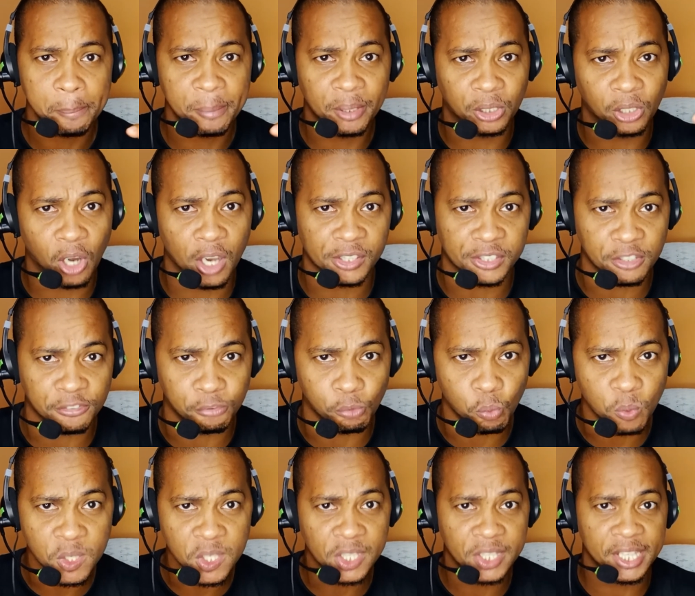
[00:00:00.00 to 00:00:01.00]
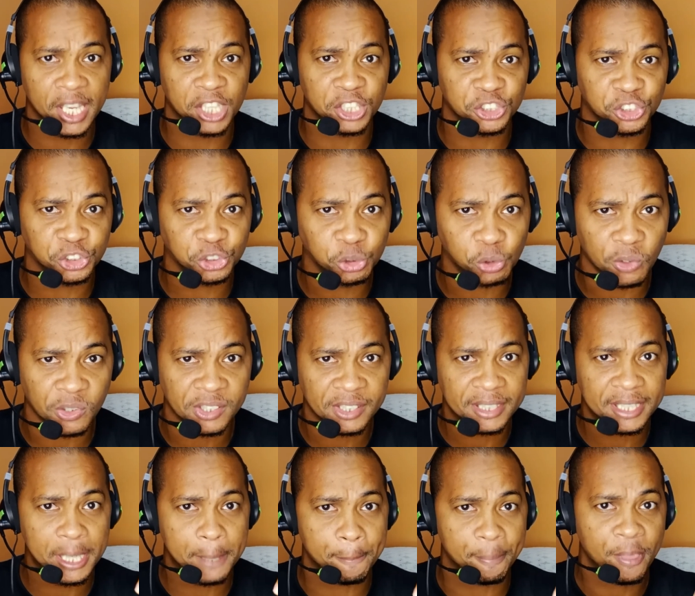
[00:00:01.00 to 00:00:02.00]
because if we can
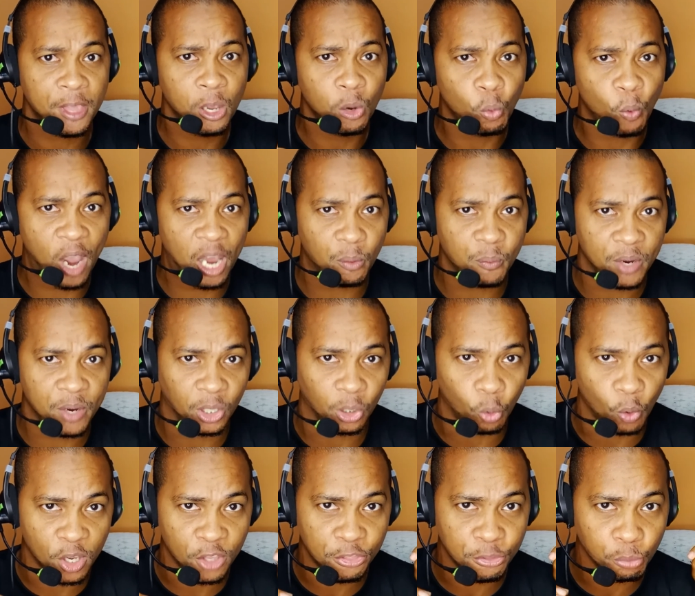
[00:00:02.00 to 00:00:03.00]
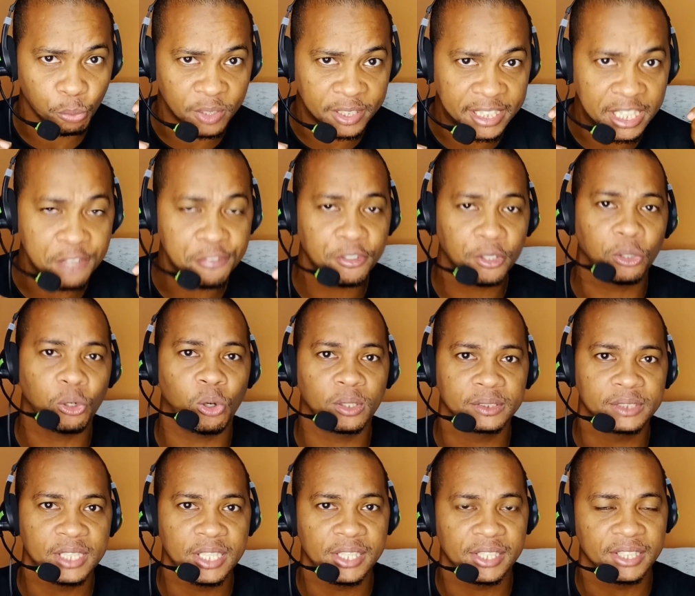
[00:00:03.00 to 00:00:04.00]
trust him while we are going through
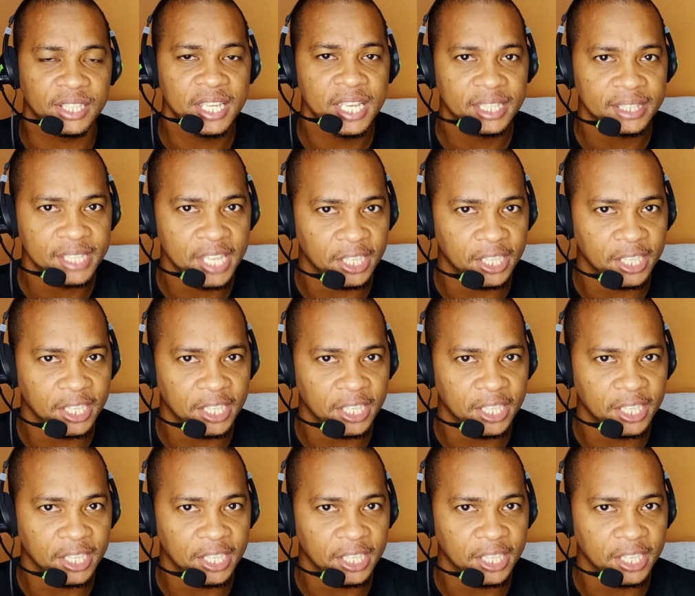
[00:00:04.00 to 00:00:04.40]
difficulties,